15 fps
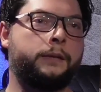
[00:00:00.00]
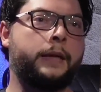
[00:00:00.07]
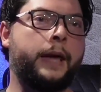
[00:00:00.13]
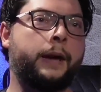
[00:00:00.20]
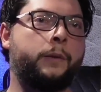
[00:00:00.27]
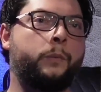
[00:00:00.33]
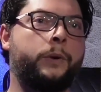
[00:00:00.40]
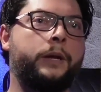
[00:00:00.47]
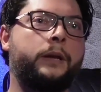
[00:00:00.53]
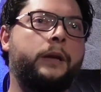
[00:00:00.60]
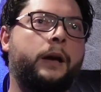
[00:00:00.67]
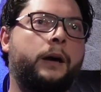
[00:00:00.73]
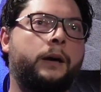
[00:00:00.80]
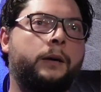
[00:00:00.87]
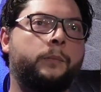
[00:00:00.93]
Yeah,
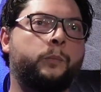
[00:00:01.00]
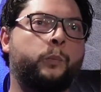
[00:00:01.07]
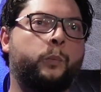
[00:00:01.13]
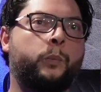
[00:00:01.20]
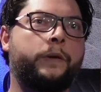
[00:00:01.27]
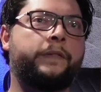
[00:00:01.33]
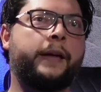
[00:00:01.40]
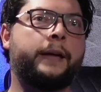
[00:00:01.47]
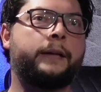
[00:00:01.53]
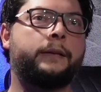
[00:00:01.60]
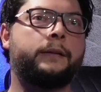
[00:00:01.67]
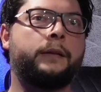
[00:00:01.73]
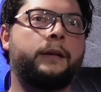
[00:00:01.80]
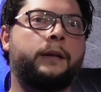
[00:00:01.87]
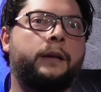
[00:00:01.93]
we've
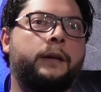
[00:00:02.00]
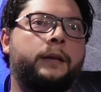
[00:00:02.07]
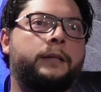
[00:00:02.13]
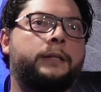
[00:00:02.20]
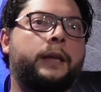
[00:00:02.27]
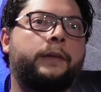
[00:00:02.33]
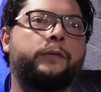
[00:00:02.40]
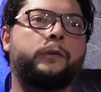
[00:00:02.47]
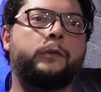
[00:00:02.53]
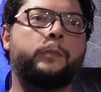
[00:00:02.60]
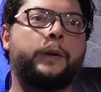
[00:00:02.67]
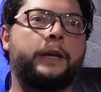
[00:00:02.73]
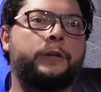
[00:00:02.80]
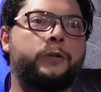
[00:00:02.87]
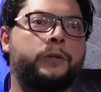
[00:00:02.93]
had several
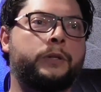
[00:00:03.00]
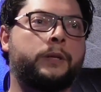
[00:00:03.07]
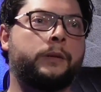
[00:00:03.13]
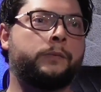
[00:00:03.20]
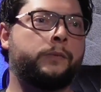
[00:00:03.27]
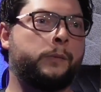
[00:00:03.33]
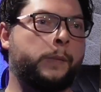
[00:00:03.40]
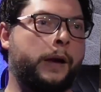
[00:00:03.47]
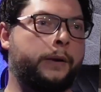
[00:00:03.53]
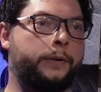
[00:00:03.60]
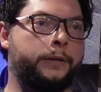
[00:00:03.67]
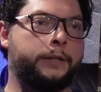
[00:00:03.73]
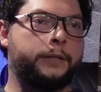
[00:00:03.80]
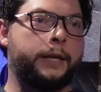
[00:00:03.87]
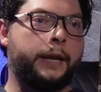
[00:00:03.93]
patients come from out
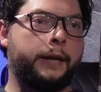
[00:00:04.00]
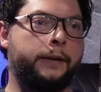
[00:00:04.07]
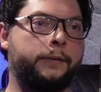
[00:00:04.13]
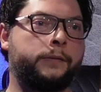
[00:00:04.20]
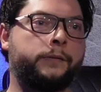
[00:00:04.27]
of state,